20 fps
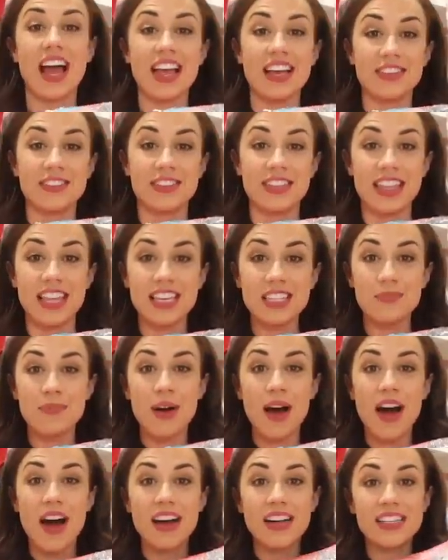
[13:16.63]
I used this
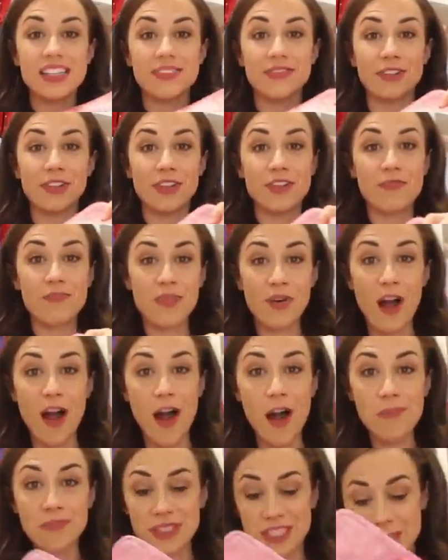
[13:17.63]
box full of
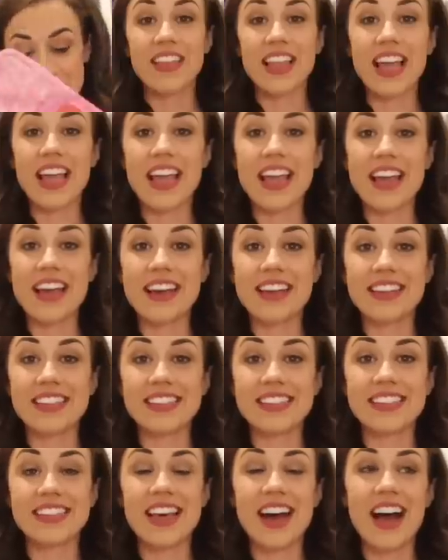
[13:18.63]
props
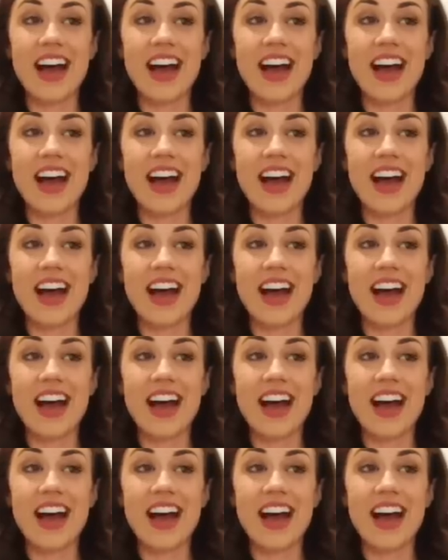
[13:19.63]
and